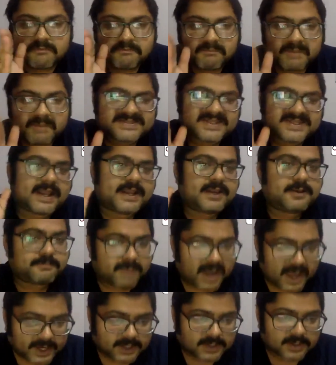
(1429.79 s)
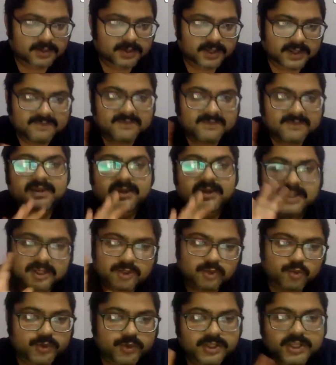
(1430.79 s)
muscle, and mind in the Indian
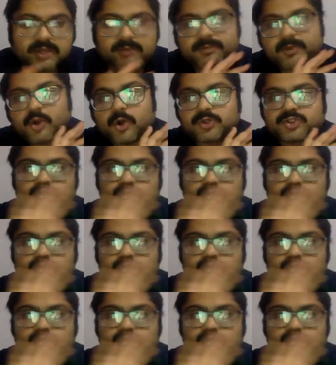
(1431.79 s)
Union belongs to